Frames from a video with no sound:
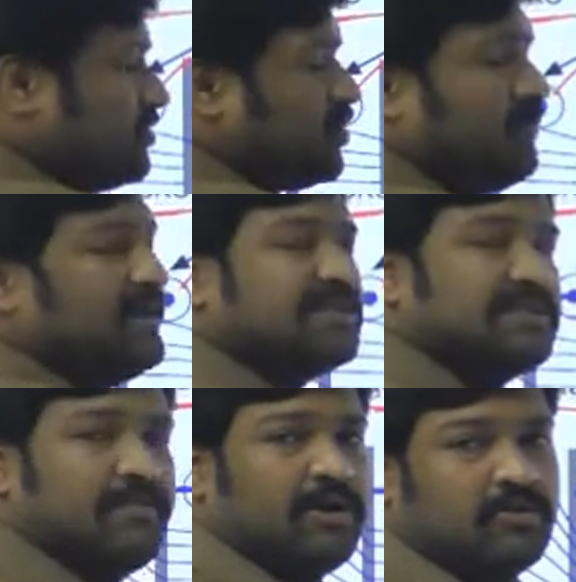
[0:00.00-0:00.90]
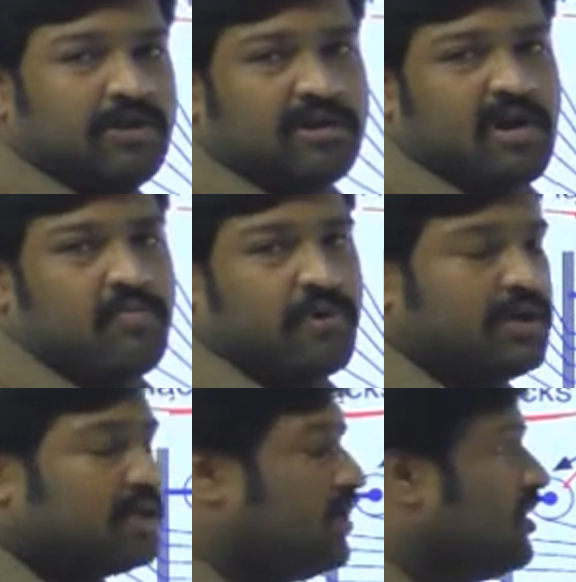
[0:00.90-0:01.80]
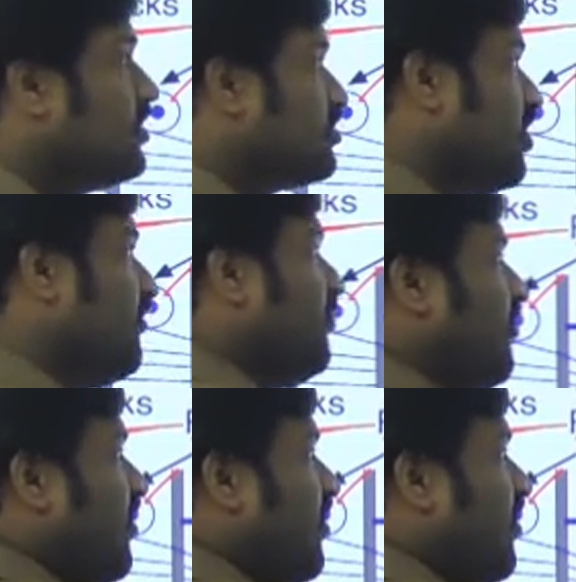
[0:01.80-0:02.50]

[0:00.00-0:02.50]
should be similar to that component. So if we